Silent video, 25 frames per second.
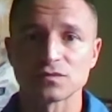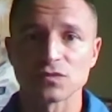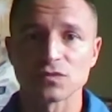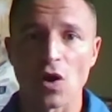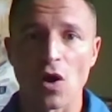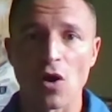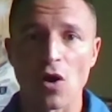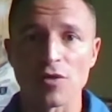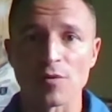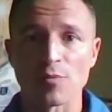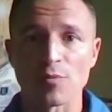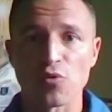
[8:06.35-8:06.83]

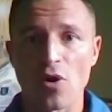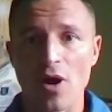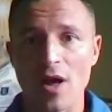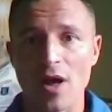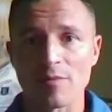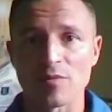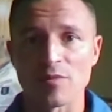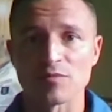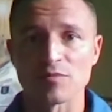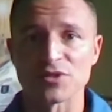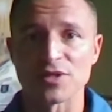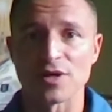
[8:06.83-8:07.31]
all the
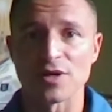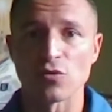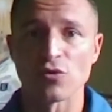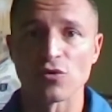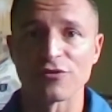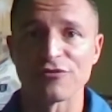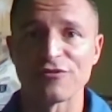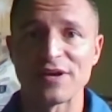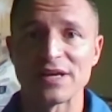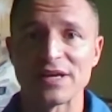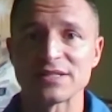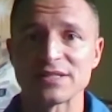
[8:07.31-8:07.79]
problems that we're
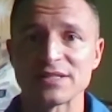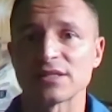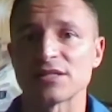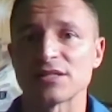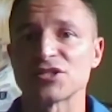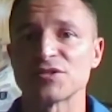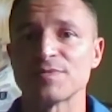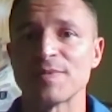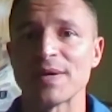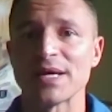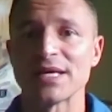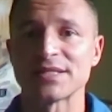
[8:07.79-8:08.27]
facing in
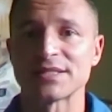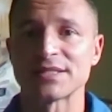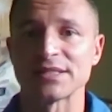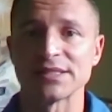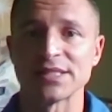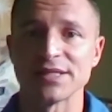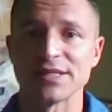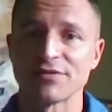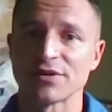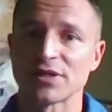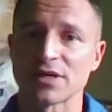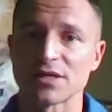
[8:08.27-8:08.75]
space and
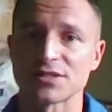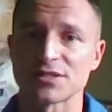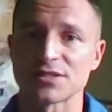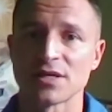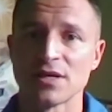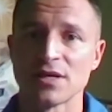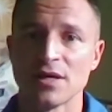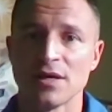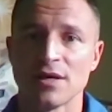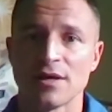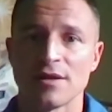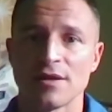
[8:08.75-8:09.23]
giving us